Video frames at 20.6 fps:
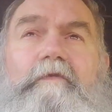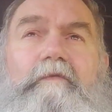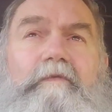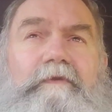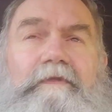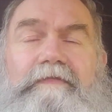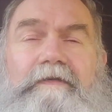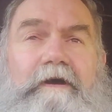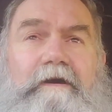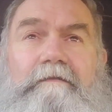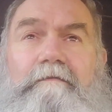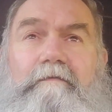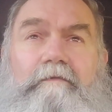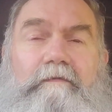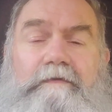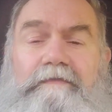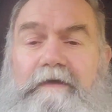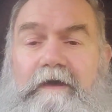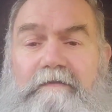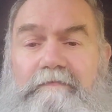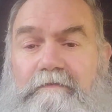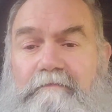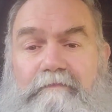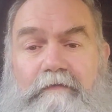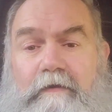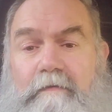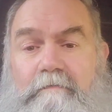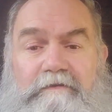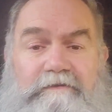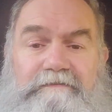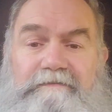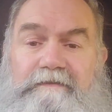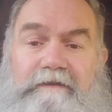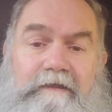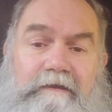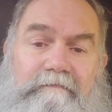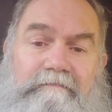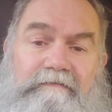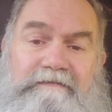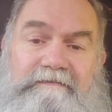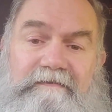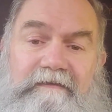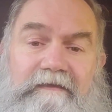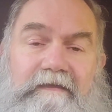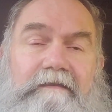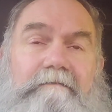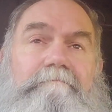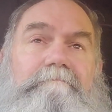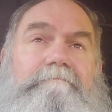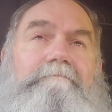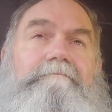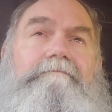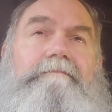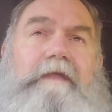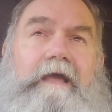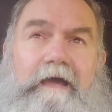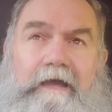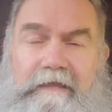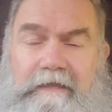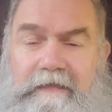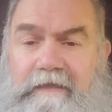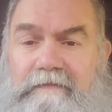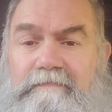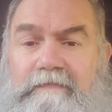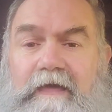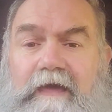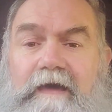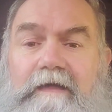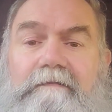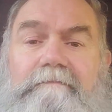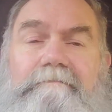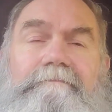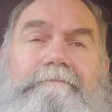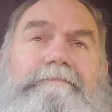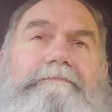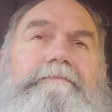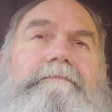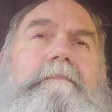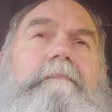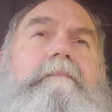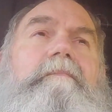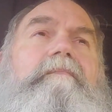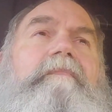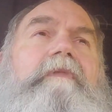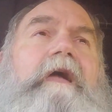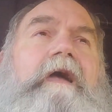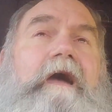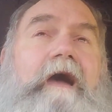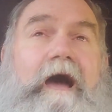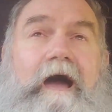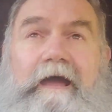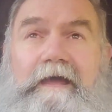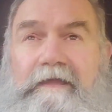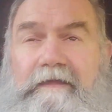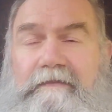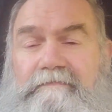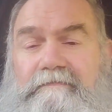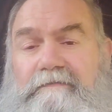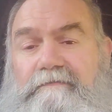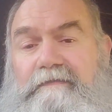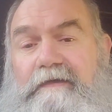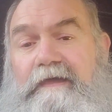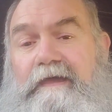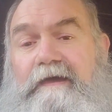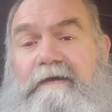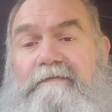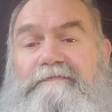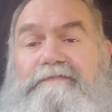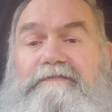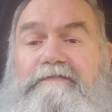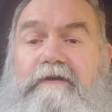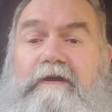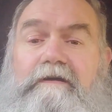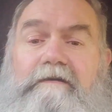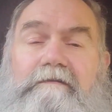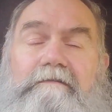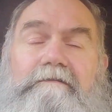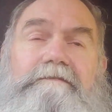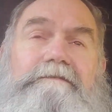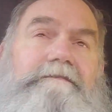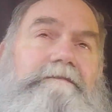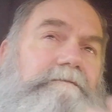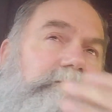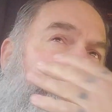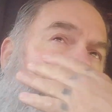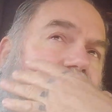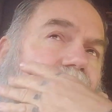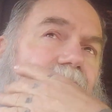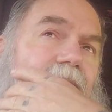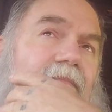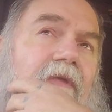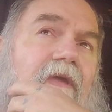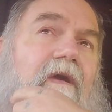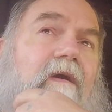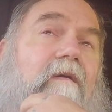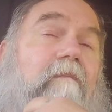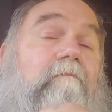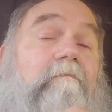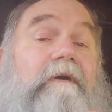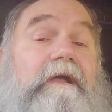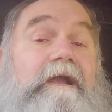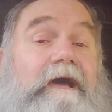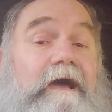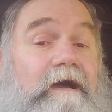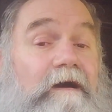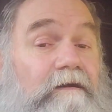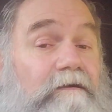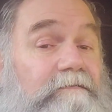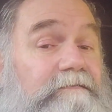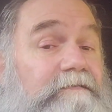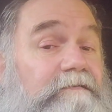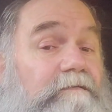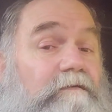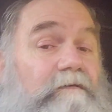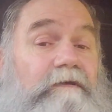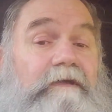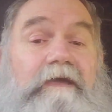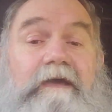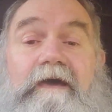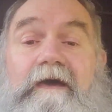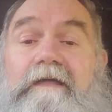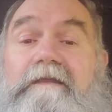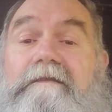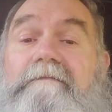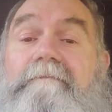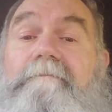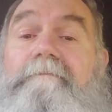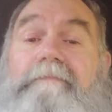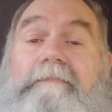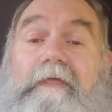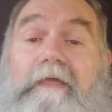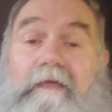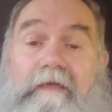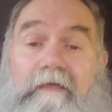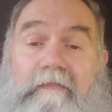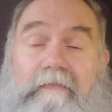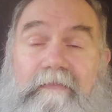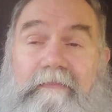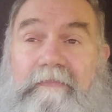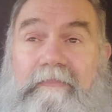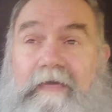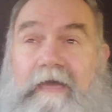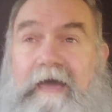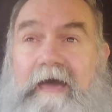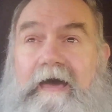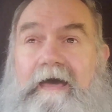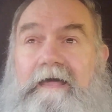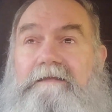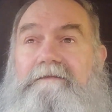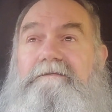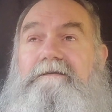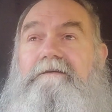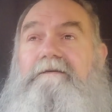Without the farmers, none of us eat. I get that. I get that they have struggles. But I also get that